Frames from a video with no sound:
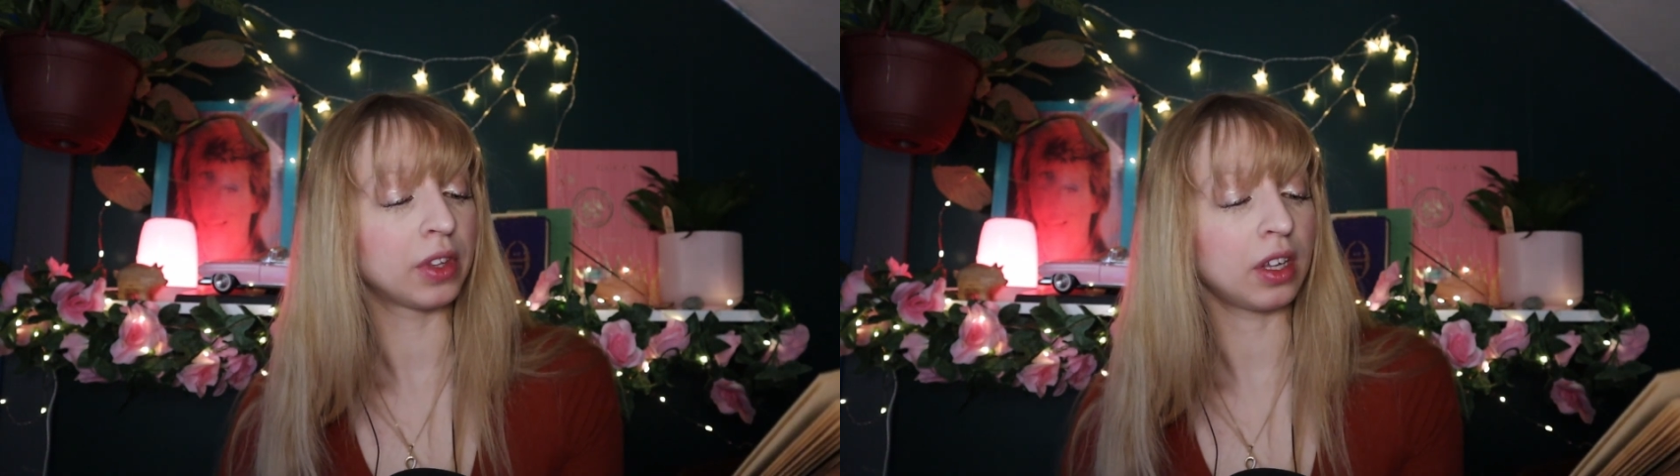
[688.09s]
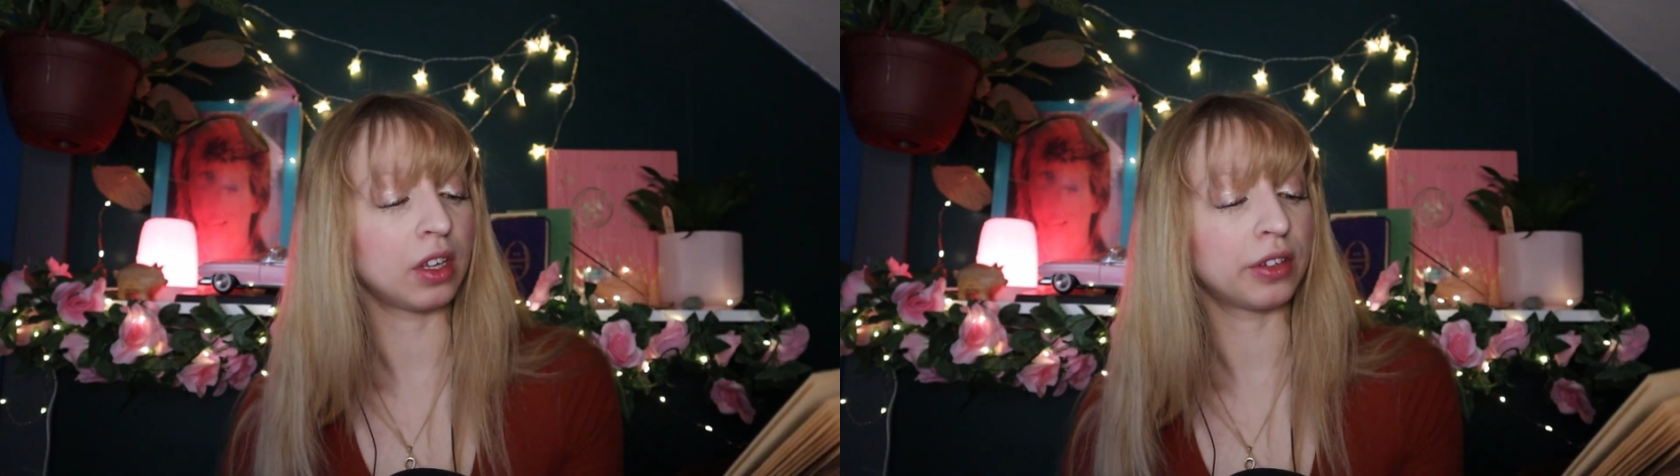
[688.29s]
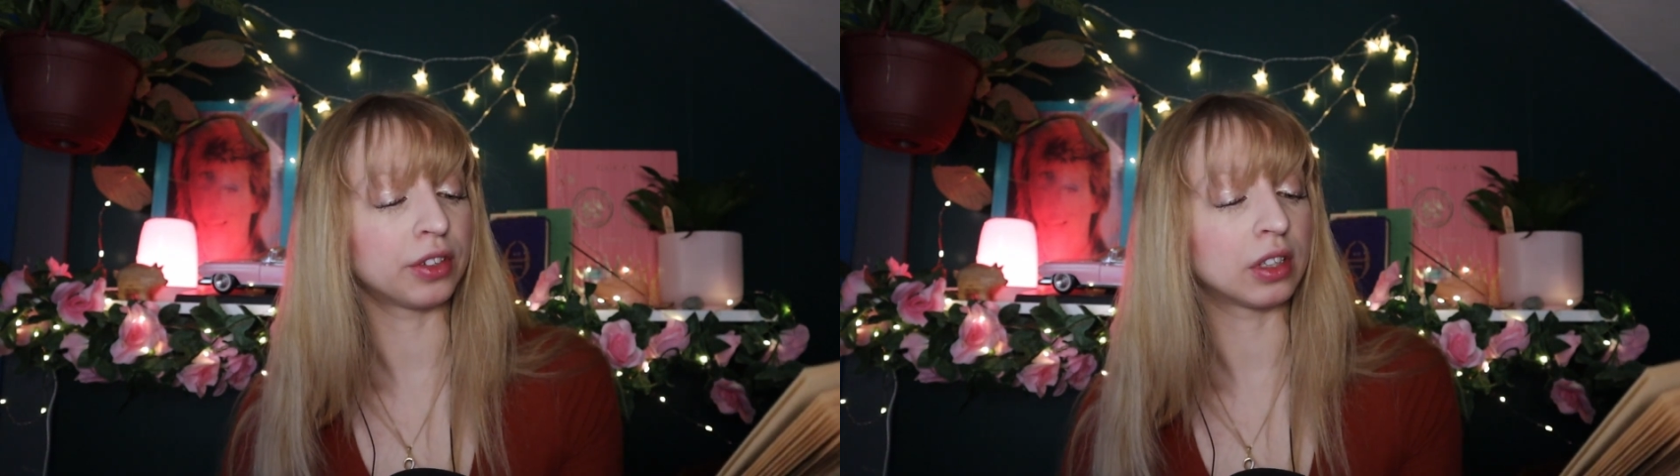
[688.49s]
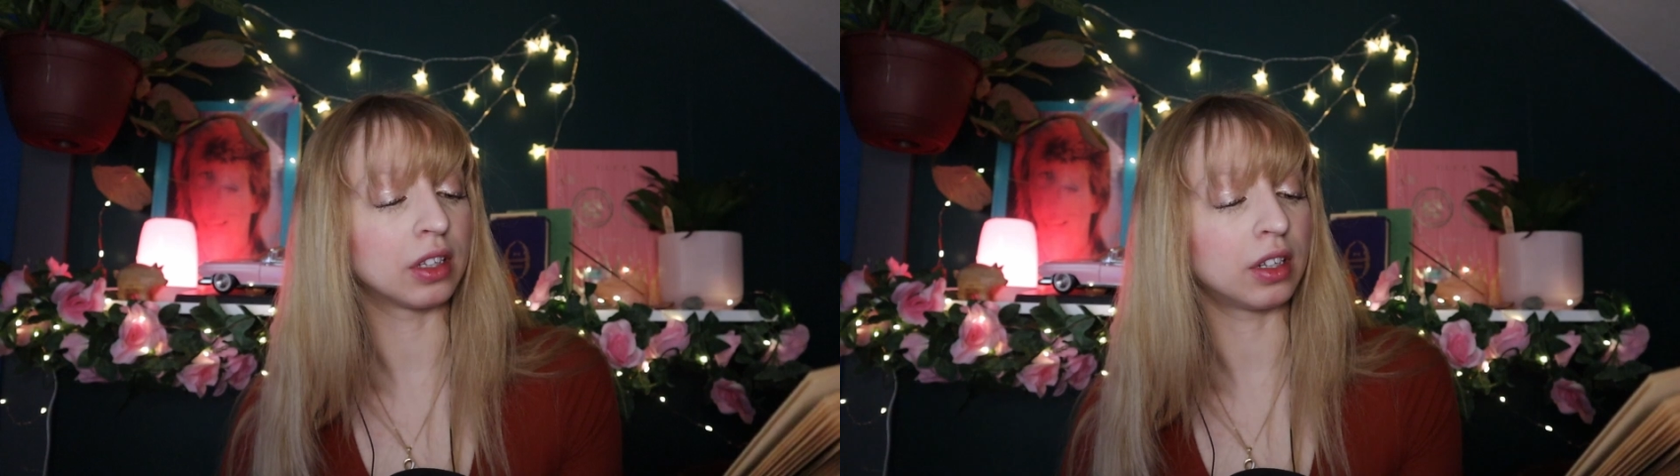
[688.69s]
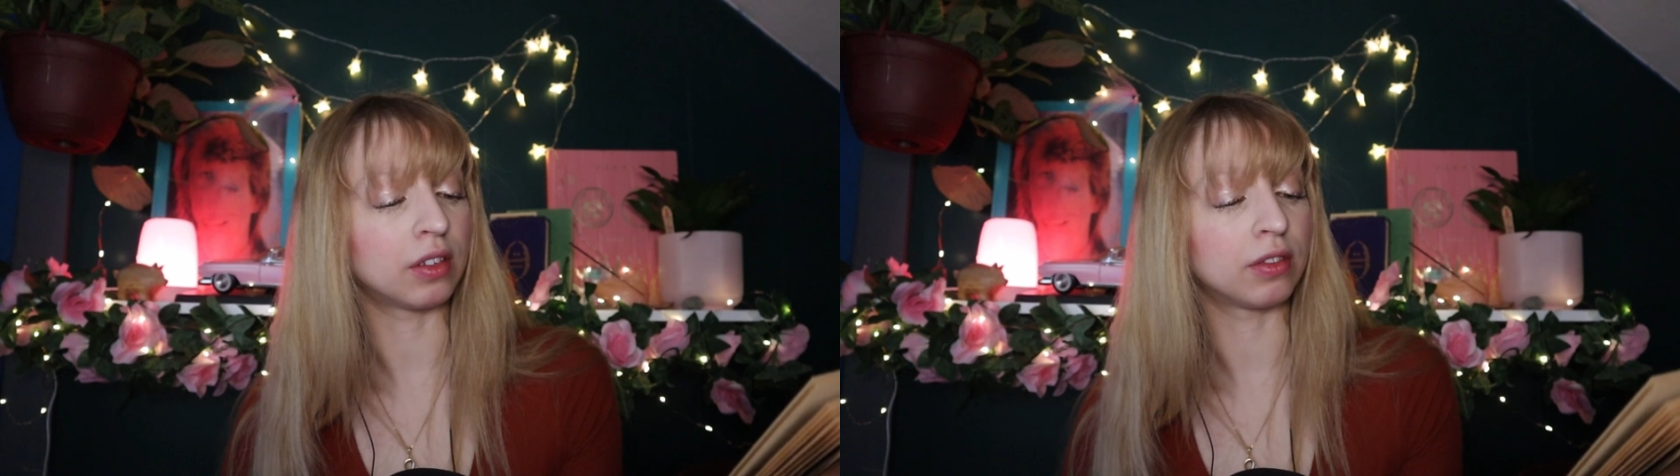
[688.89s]
he should
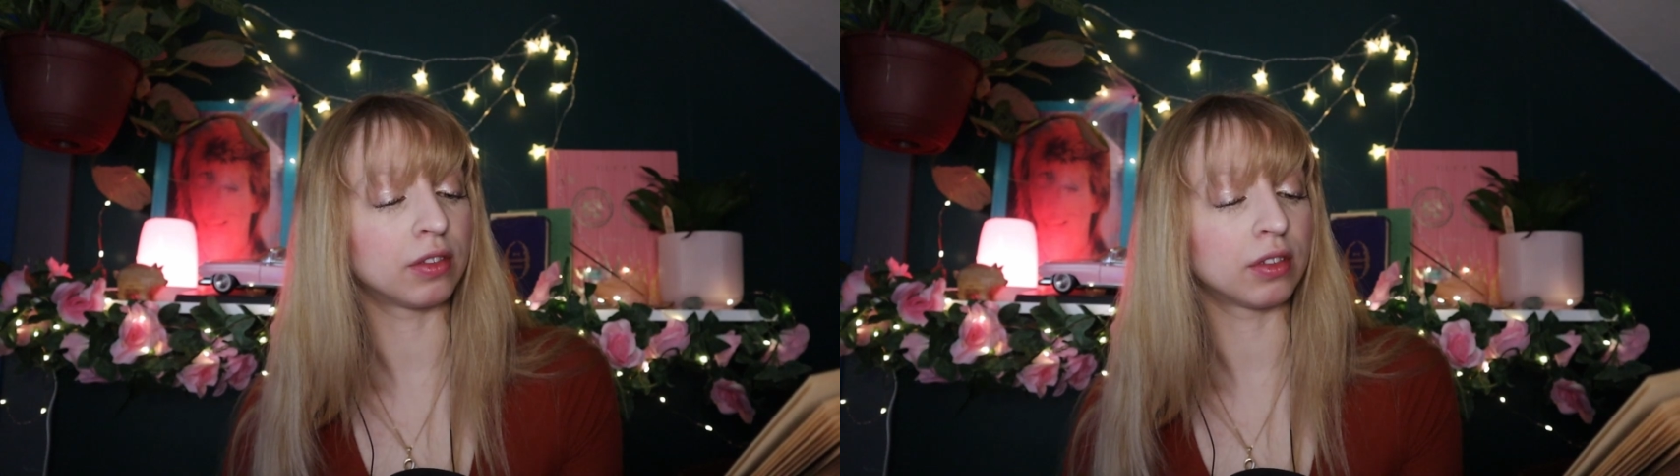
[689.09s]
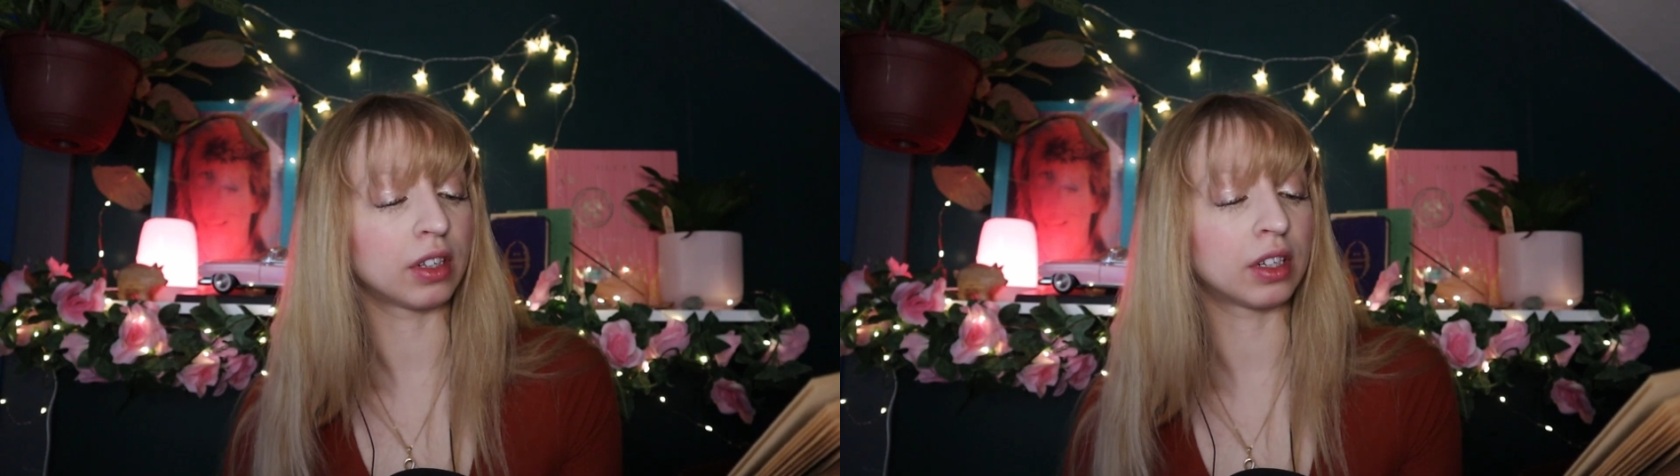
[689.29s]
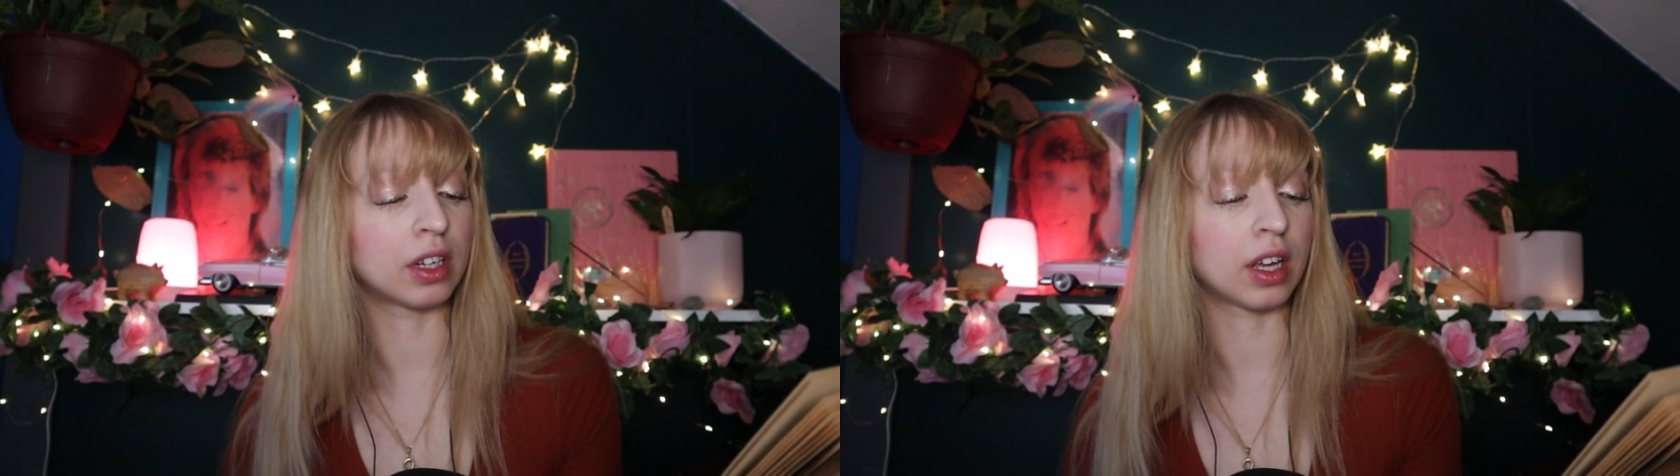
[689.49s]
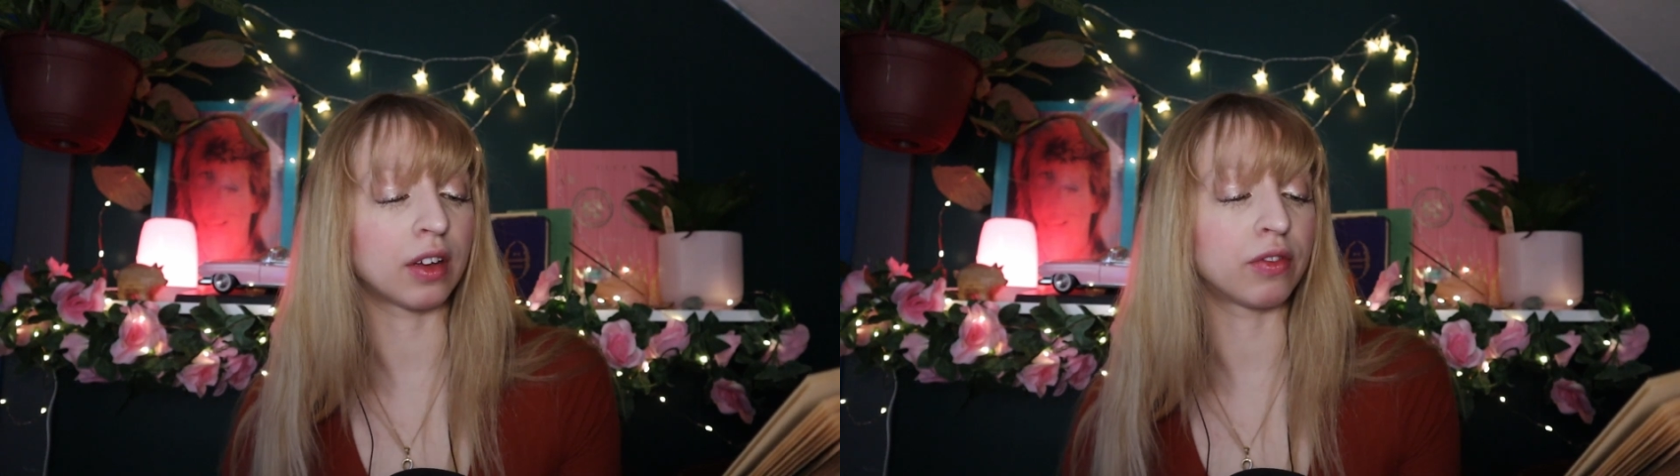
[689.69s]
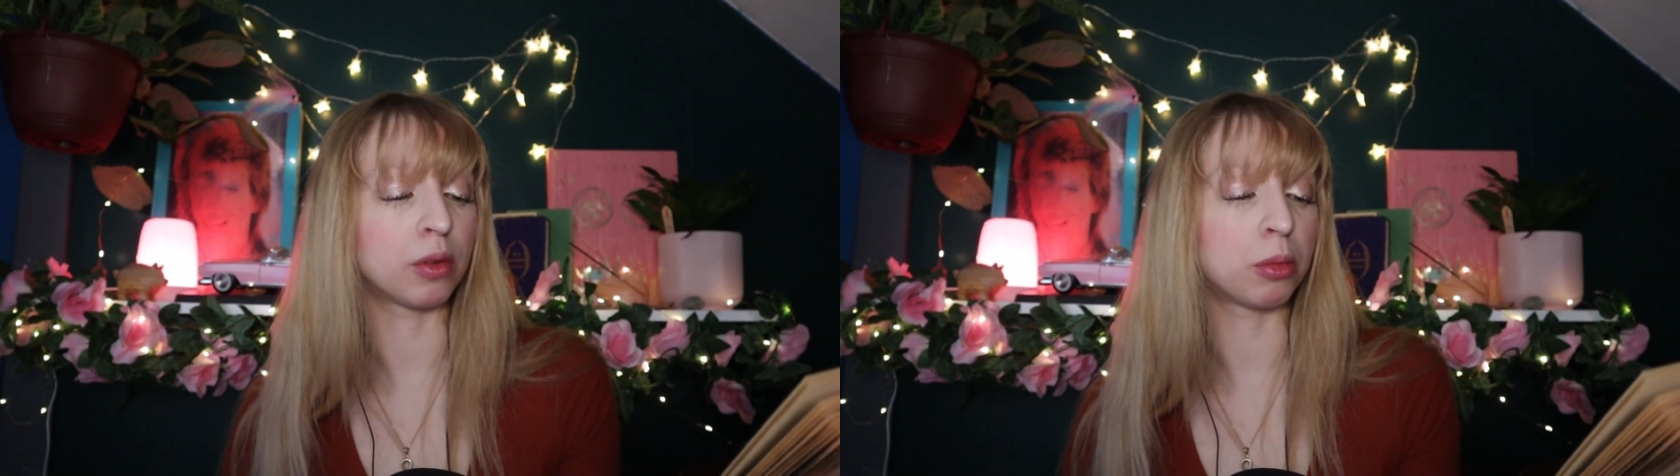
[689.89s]
live and
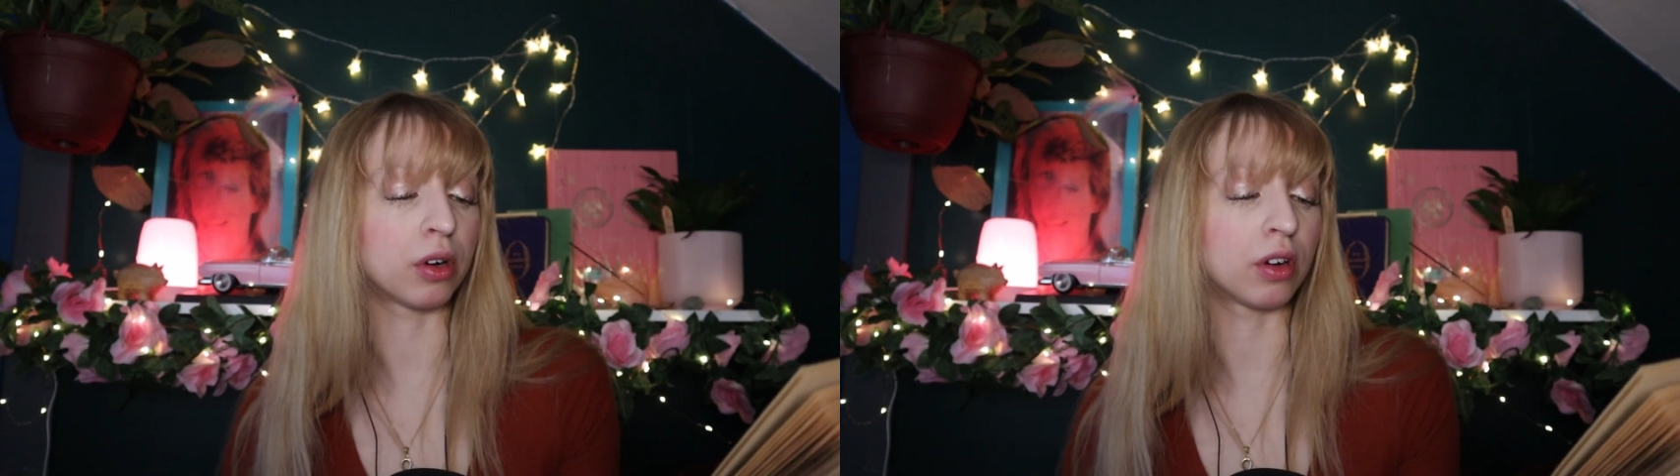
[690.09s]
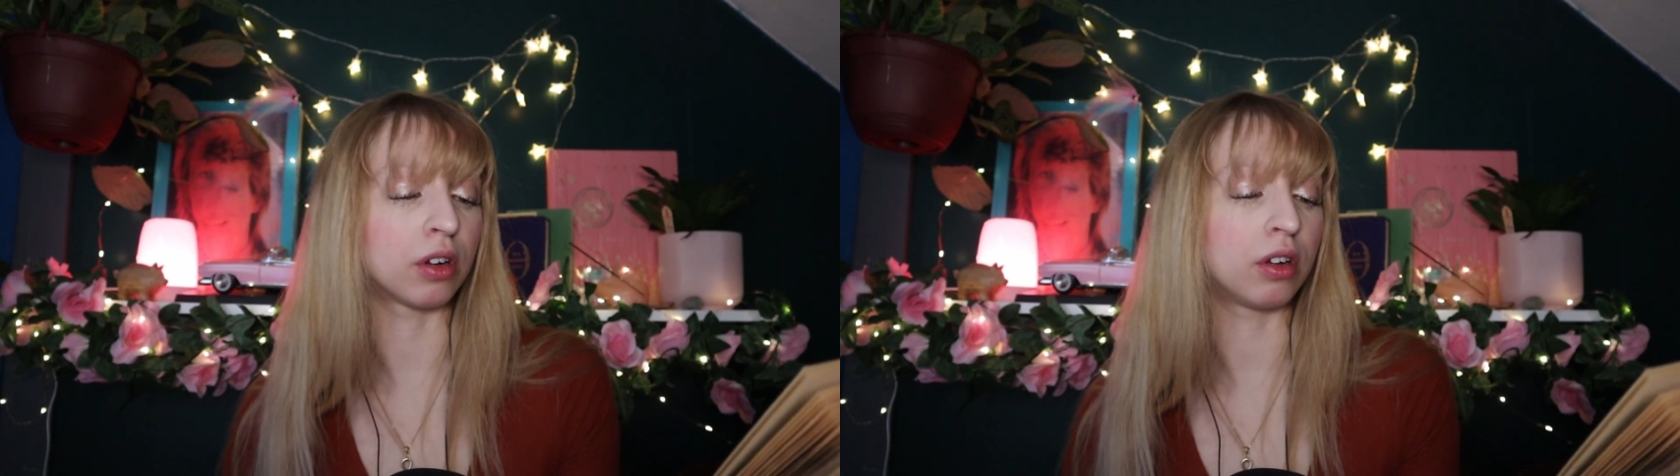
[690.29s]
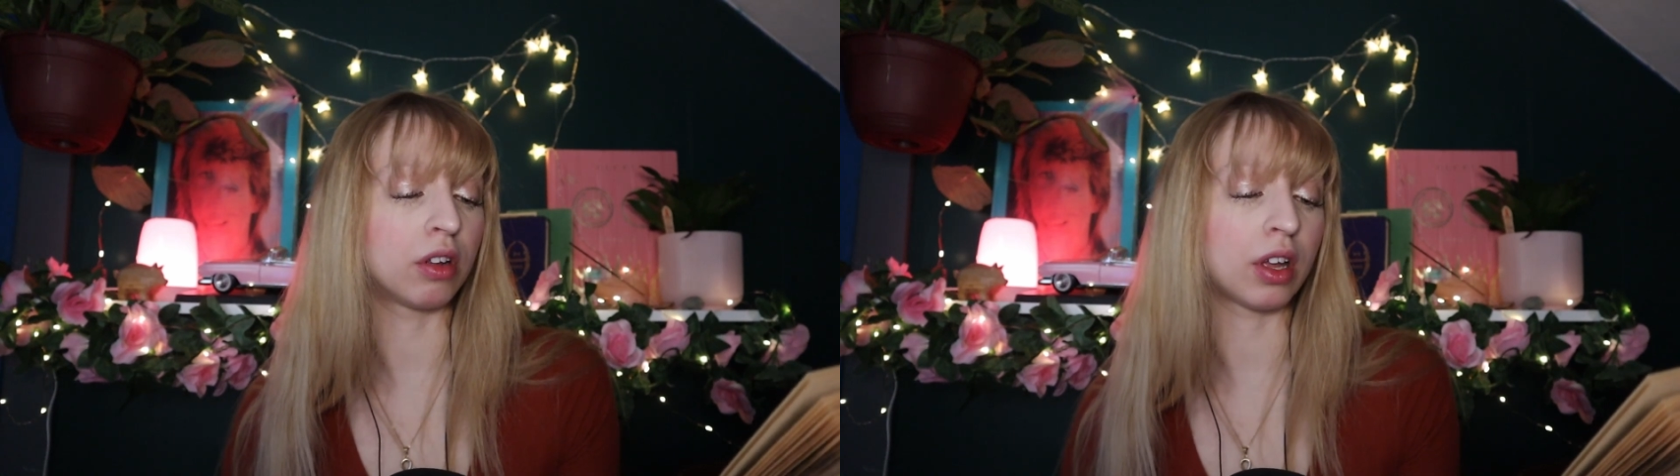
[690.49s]
have the bird